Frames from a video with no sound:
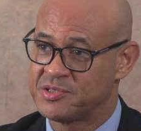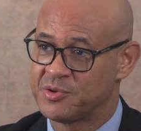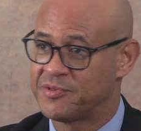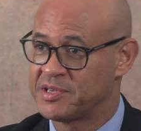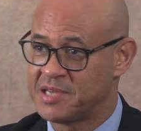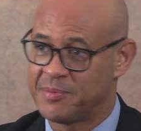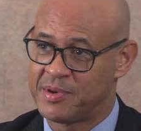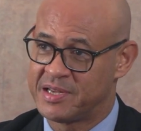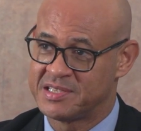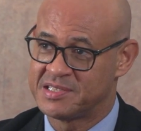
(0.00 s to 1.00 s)
So for
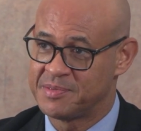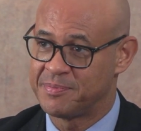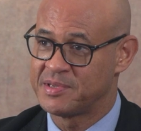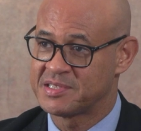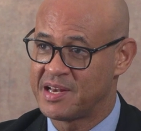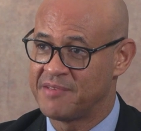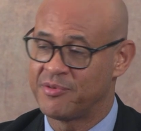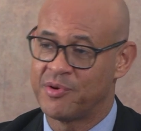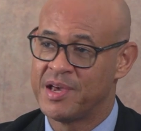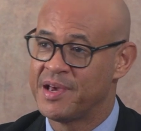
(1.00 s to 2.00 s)
example, at its simplest
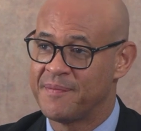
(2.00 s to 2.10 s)
level,